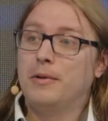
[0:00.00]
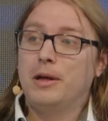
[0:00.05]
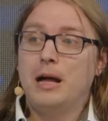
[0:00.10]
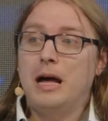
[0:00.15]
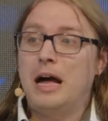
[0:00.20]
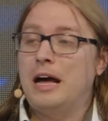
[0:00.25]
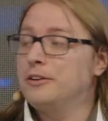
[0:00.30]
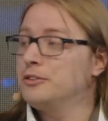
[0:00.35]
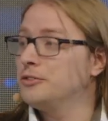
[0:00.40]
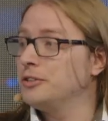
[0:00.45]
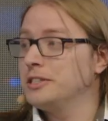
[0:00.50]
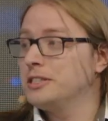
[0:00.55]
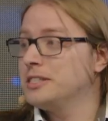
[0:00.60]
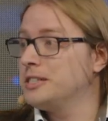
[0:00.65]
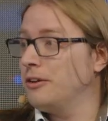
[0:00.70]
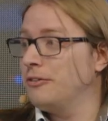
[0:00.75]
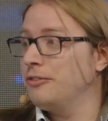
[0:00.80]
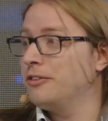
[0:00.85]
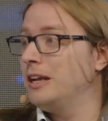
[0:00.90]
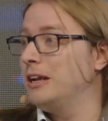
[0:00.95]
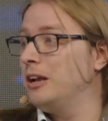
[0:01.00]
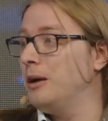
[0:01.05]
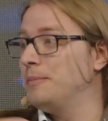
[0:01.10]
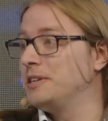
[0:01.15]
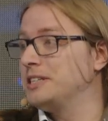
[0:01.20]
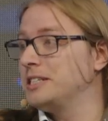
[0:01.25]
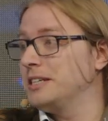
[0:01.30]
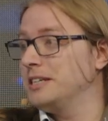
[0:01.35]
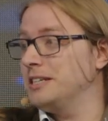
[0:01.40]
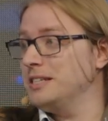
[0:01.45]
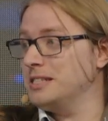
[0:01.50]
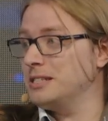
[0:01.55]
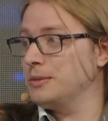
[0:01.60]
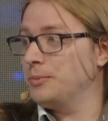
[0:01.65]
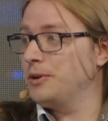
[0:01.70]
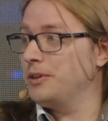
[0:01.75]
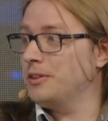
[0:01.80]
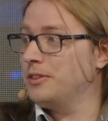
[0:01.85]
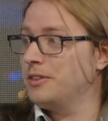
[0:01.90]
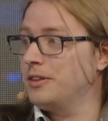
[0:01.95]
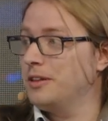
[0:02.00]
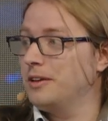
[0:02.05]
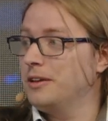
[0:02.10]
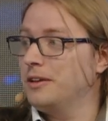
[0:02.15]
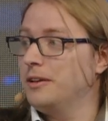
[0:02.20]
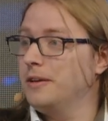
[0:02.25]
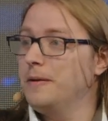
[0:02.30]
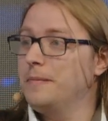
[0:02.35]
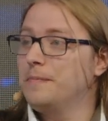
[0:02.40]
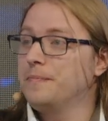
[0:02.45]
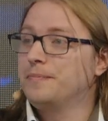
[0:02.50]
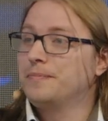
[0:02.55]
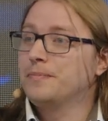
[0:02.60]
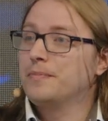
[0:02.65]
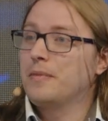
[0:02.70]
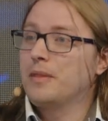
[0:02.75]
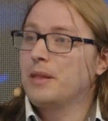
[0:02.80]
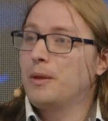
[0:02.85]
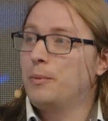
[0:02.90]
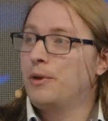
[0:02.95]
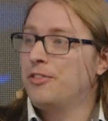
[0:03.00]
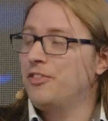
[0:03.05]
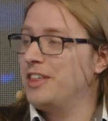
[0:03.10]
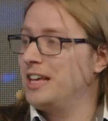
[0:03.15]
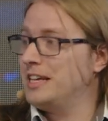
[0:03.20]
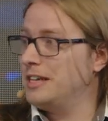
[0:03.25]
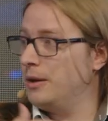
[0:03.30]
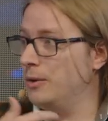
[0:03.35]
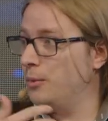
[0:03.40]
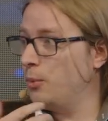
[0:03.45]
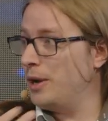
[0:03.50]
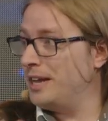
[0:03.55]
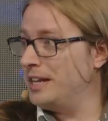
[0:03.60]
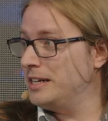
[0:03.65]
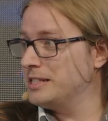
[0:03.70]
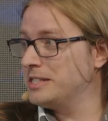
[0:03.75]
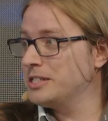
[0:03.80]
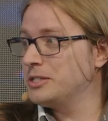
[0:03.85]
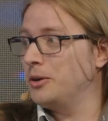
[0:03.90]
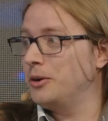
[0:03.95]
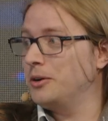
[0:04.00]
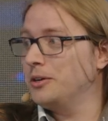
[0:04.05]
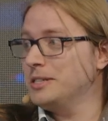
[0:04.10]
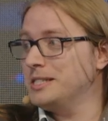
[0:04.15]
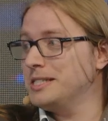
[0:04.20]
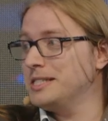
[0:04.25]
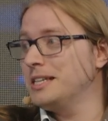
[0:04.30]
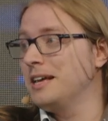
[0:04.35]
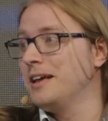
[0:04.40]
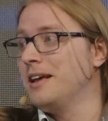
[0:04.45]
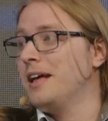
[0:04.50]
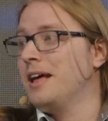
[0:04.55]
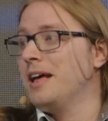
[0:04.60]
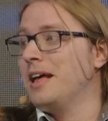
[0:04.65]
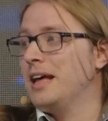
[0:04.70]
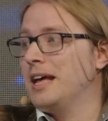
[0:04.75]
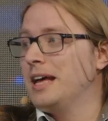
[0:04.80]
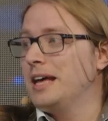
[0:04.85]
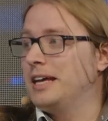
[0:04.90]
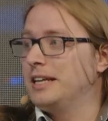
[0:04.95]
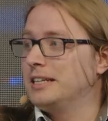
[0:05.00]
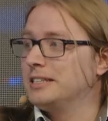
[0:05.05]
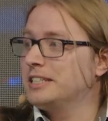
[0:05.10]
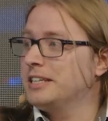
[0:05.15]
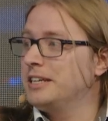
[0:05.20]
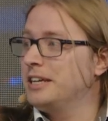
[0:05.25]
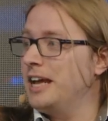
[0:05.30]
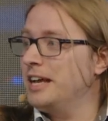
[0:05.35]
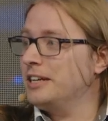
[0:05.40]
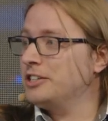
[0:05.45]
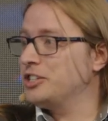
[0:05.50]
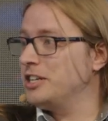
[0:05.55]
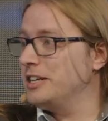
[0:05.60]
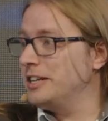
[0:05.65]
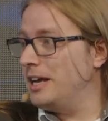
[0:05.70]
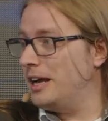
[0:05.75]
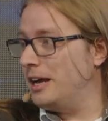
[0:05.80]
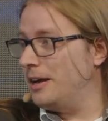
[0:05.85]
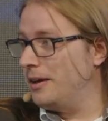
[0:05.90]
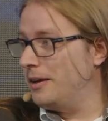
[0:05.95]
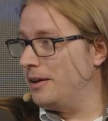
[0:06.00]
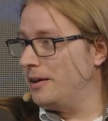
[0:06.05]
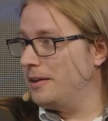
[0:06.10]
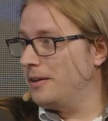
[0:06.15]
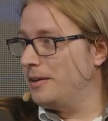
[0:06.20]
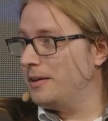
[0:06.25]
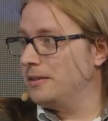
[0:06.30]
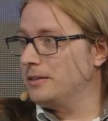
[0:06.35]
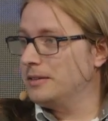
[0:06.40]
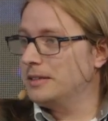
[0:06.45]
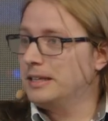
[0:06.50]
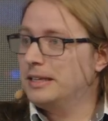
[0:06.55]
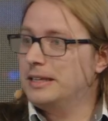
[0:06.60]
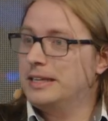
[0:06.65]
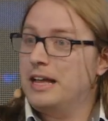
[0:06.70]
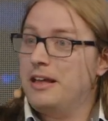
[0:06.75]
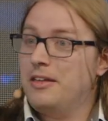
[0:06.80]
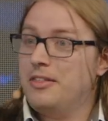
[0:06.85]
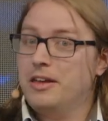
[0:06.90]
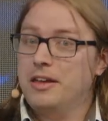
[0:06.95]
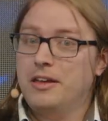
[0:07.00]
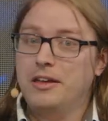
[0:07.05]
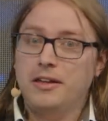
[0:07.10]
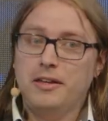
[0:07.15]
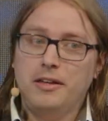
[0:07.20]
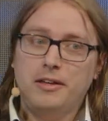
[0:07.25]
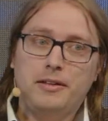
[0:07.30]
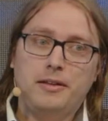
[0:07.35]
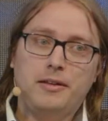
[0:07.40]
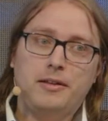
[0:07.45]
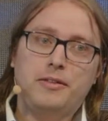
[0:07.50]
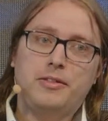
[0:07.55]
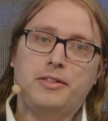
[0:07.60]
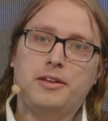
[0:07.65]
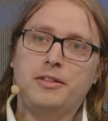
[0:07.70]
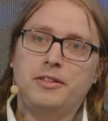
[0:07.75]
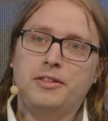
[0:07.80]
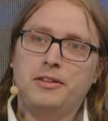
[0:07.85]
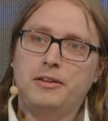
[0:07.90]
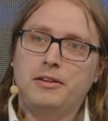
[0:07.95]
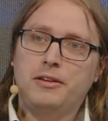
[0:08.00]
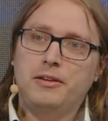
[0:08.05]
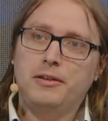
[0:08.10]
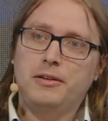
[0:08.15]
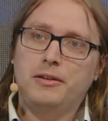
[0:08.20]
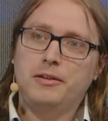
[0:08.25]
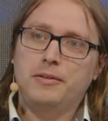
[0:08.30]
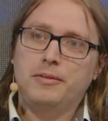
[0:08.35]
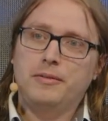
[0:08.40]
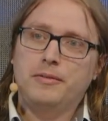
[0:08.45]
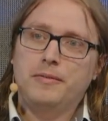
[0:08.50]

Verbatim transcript: hundreds of kilometers with, uh, with their whale songs. And uh, actually, hundreds uh, of kilometers. Yeah, the, the, the,